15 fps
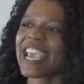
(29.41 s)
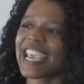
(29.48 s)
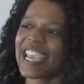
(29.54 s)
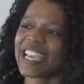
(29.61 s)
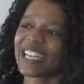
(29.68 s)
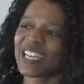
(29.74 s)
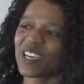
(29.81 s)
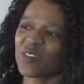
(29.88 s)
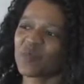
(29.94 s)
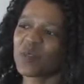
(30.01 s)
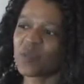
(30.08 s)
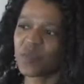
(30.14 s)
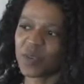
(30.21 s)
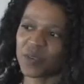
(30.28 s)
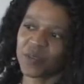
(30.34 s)
And um,
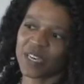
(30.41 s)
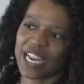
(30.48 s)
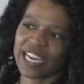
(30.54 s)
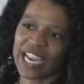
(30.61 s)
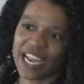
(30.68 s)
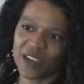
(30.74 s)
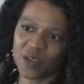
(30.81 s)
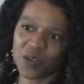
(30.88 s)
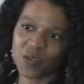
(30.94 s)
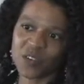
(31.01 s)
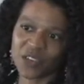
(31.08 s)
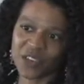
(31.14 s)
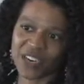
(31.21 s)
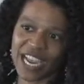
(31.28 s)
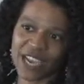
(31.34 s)
but, but when I got
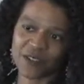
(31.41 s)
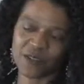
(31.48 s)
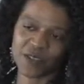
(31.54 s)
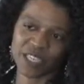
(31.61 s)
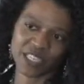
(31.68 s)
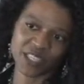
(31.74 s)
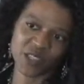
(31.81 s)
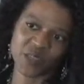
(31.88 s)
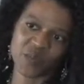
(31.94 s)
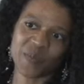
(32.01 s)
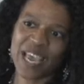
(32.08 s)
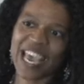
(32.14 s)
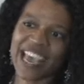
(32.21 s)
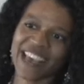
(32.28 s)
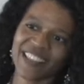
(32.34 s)
older, I wanted to do
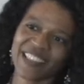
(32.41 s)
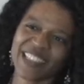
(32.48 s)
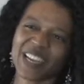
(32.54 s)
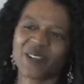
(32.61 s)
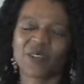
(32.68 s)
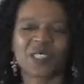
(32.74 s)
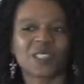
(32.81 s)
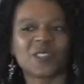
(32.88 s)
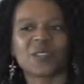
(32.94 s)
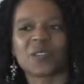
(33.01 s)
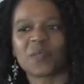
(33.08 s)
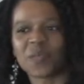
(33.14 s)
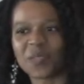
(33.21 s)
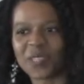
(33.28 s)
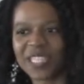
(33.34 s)
math and I wanted to do
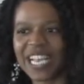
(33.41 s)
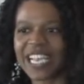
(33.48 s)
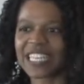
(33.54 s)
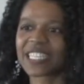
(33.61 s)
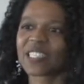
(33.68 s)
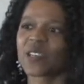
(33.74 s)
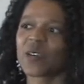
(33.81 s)
computer science.